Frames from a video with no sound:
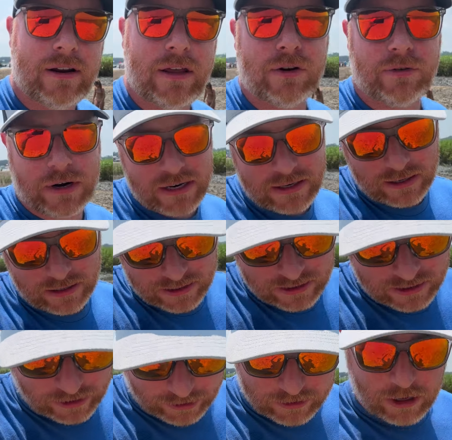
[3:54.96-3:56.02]
Another reason this
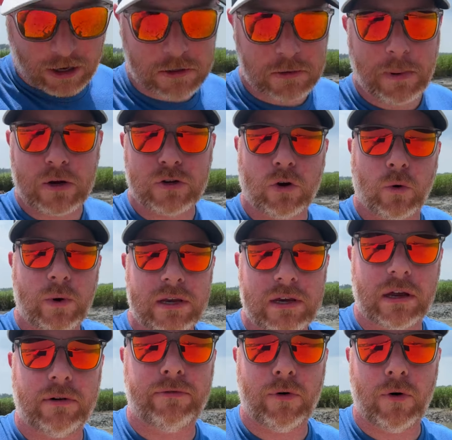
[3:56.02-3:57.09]
is a, a special
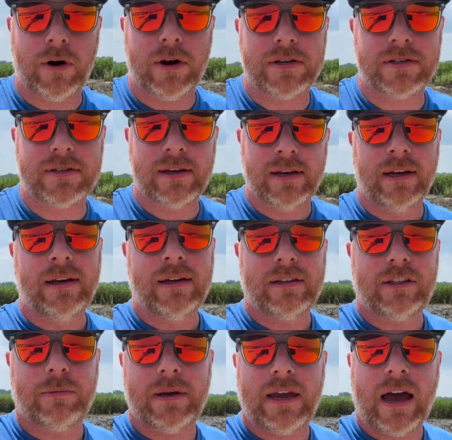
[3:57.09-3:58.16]
weekend for us
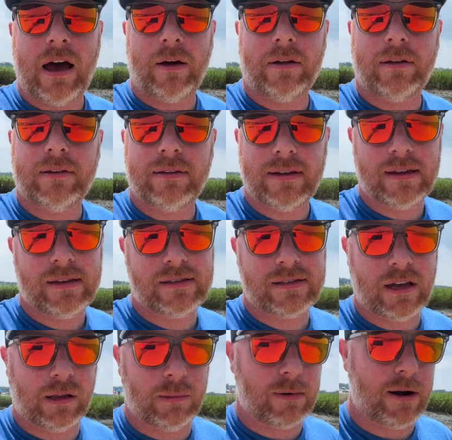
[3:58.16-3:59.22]
to be out
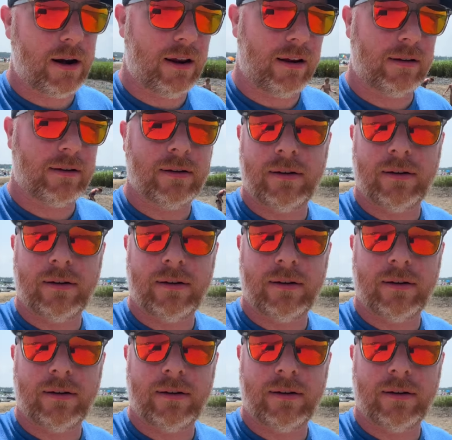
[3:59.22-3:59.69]
celebrating